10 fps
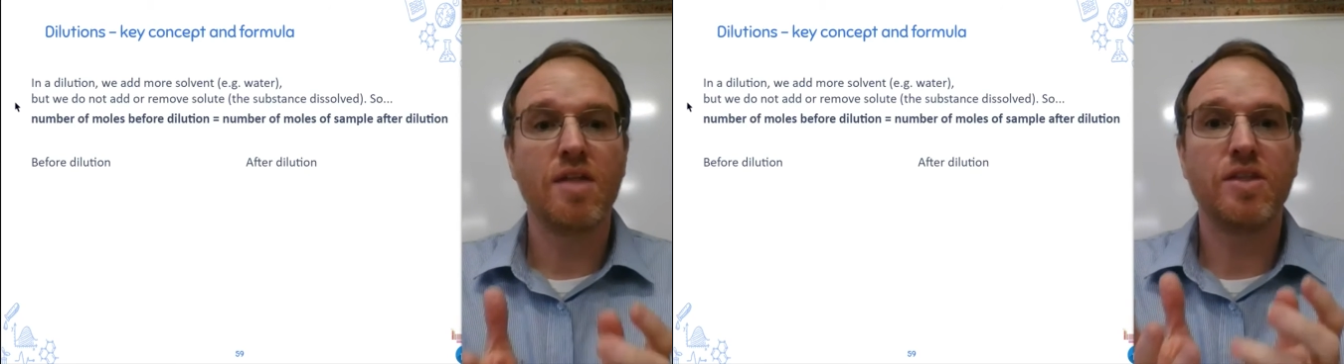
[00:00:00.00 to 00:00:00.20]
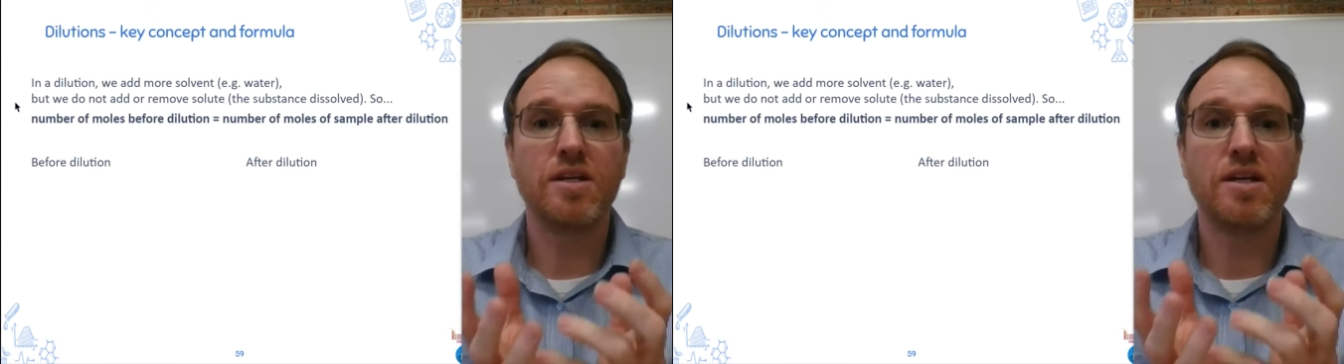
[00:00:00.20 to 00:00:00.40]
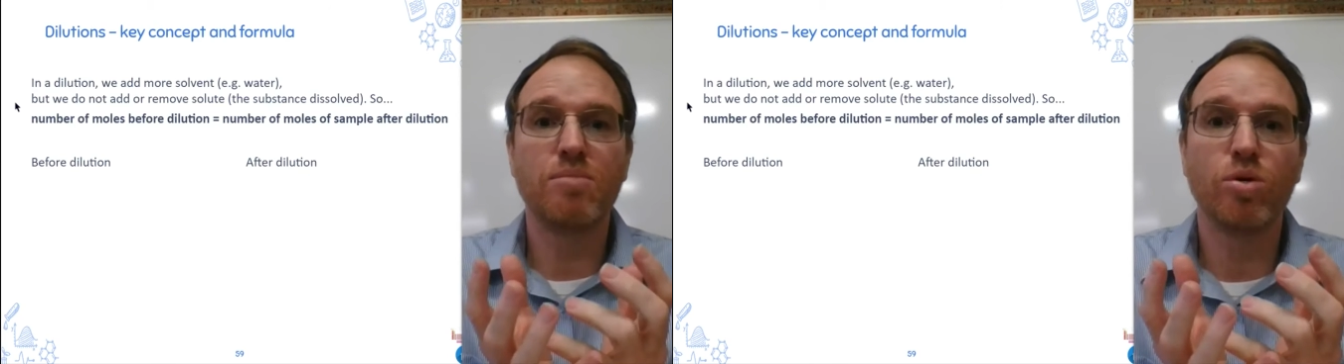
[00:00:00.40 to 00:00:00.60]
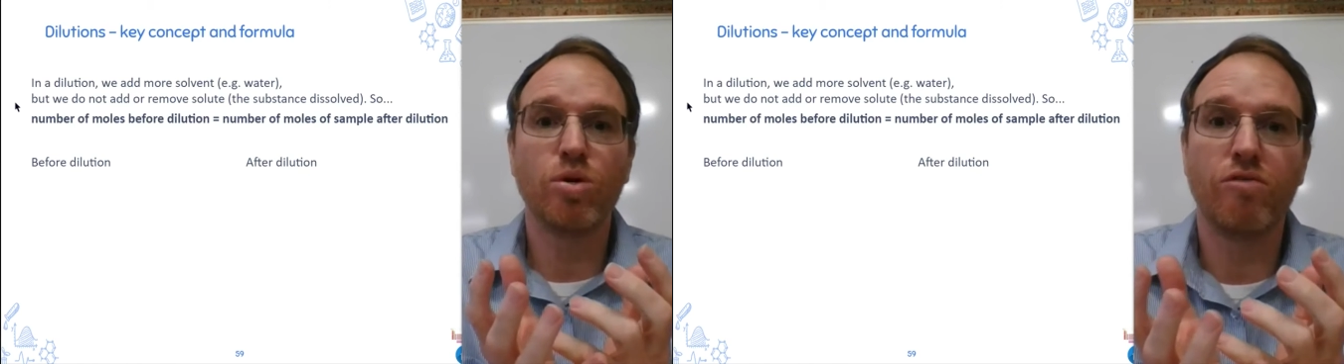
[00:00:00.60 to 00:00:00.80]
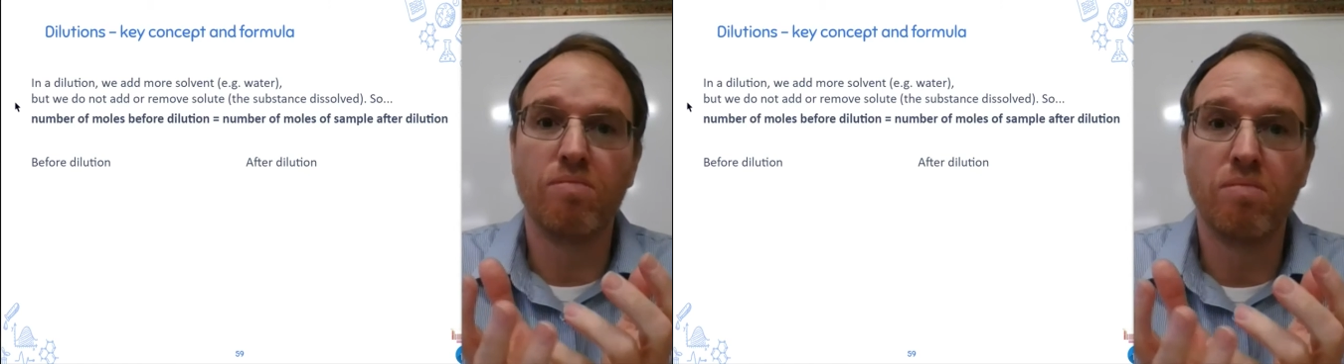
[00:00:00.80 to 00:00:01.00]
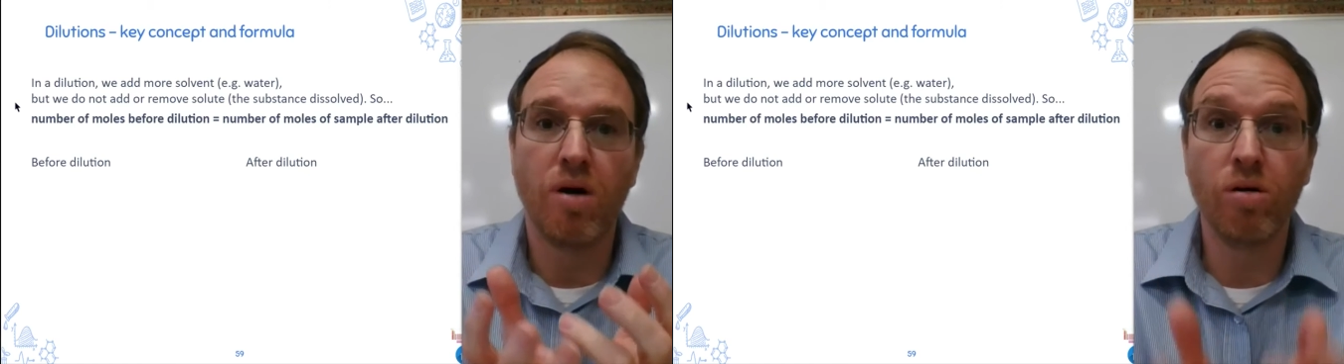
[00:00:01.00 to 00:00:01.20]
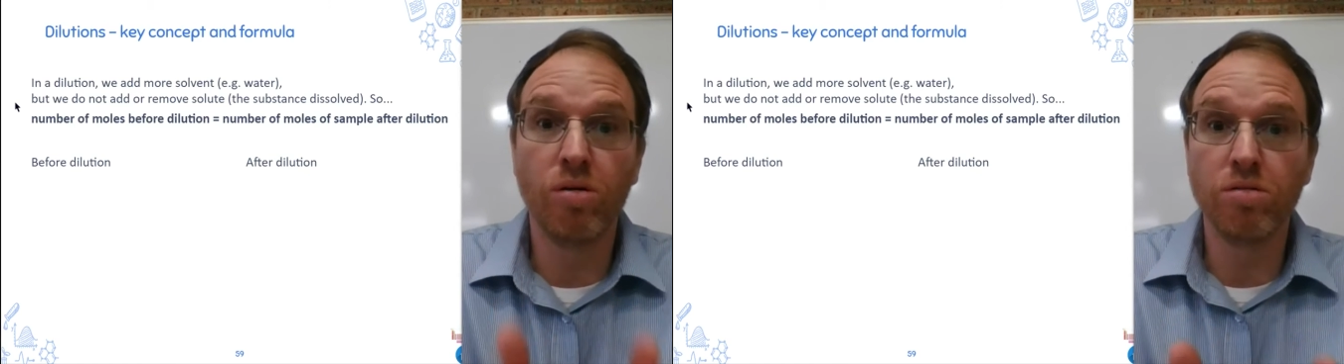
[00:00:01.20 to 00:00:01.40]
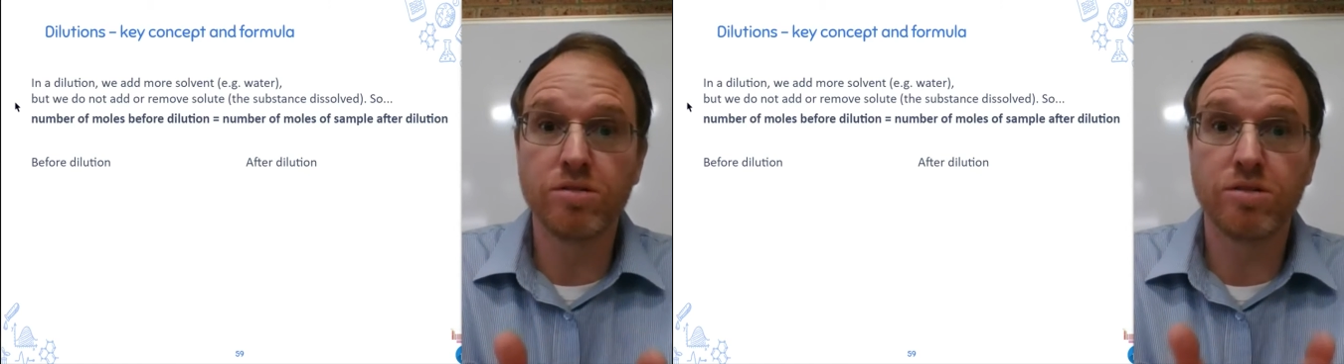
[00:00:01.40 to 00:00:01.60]
the number of
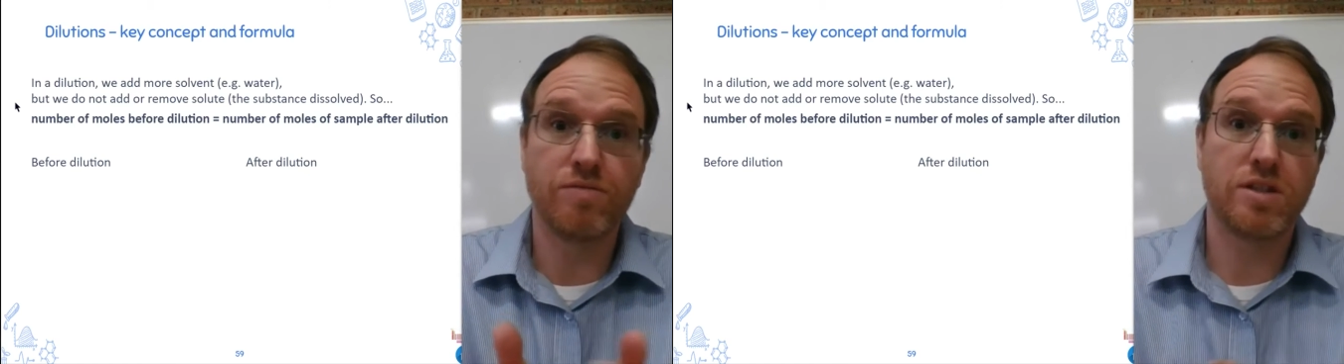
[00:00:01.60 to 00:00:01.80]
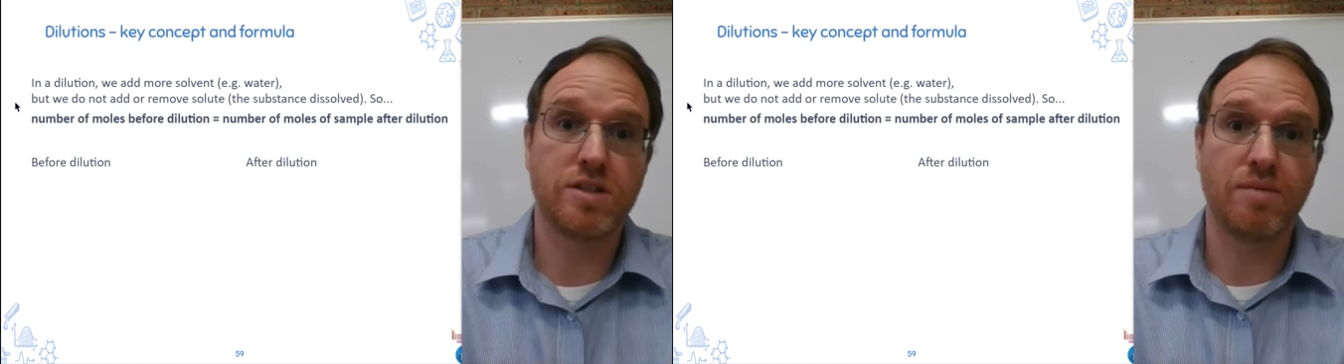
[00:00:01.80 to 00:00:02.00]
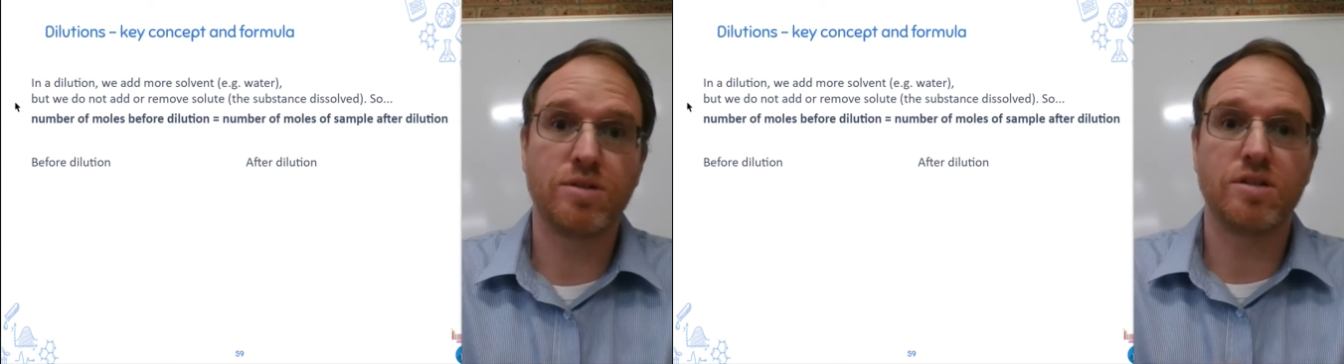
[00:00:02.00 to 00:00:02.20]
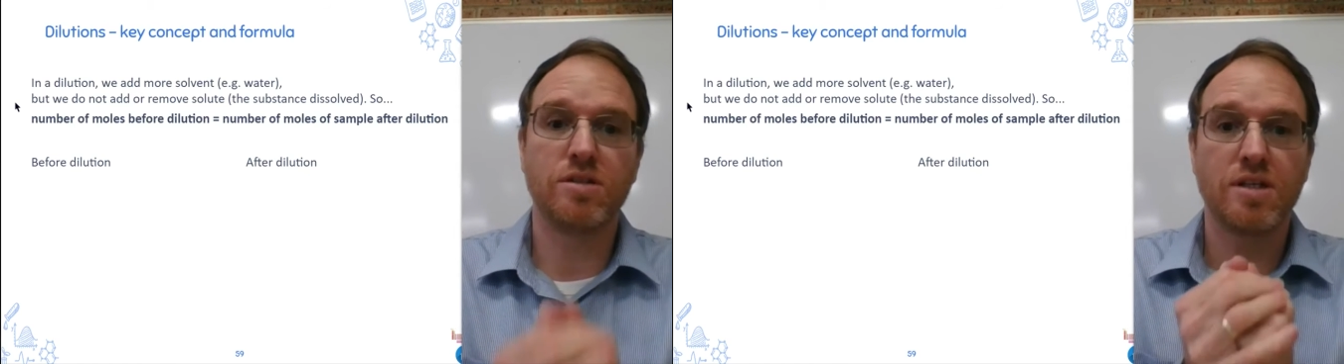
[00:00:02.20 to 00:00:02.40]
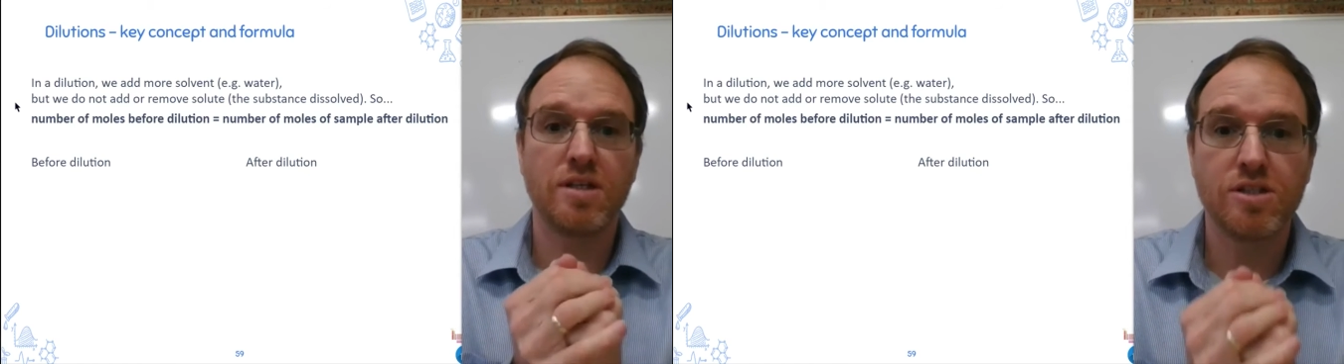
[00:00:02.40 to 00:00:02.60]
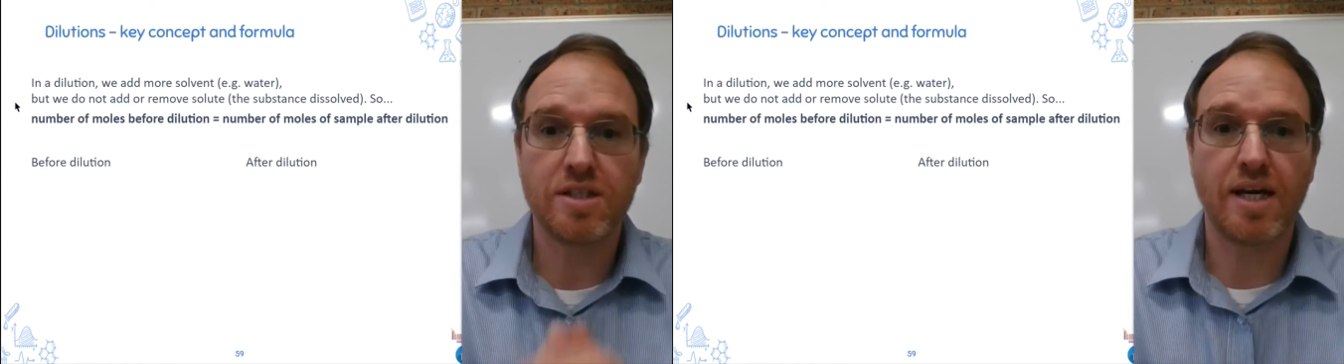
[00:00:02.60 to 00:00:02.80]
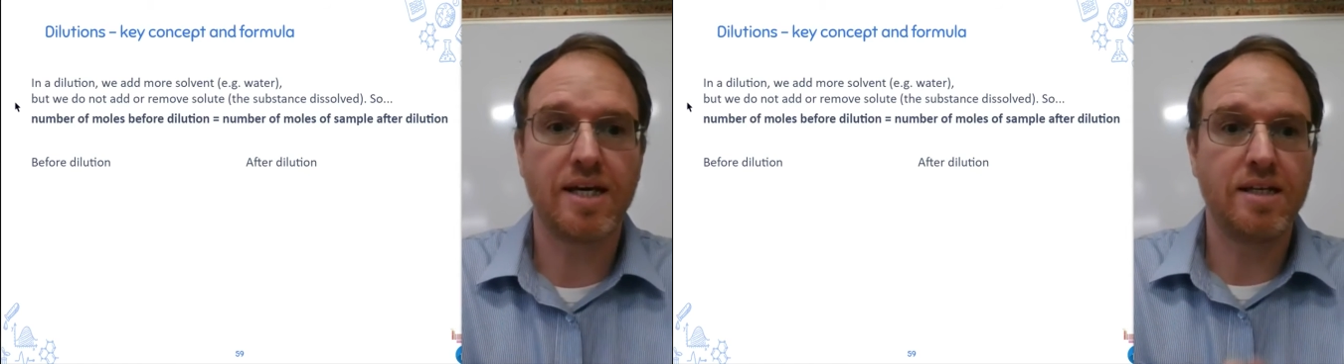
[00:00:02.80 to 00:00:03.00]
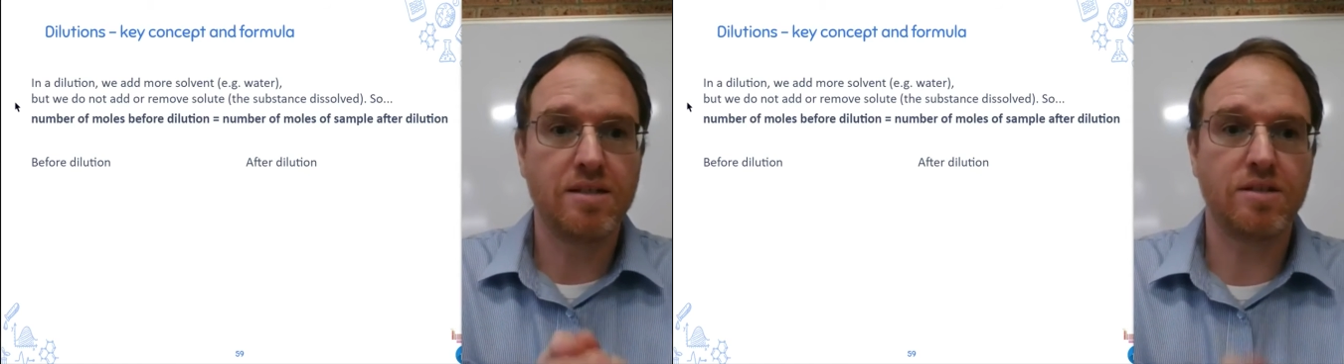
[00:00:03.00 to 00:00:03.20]
moles of the substance
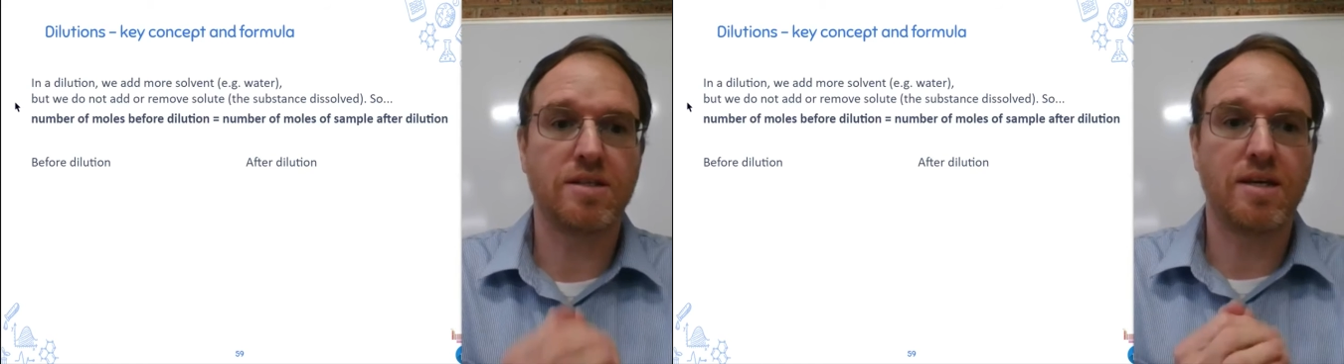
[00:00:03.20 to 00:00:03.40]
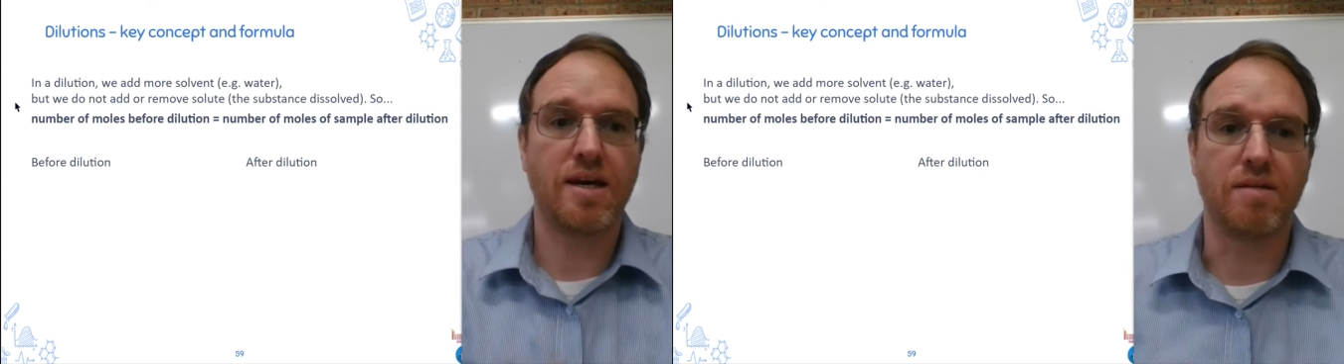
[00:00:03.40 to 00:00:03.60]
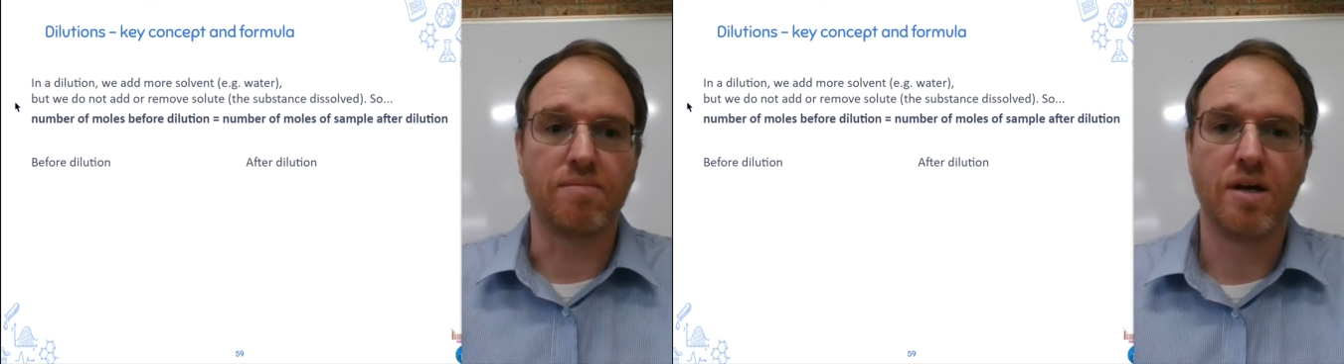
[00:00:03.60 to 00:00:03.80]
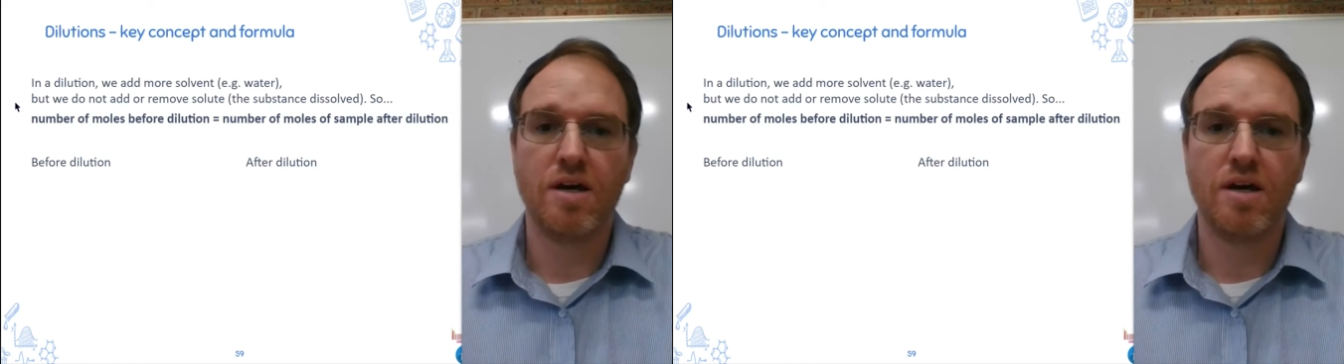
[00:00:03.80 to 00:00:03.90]
stays the same.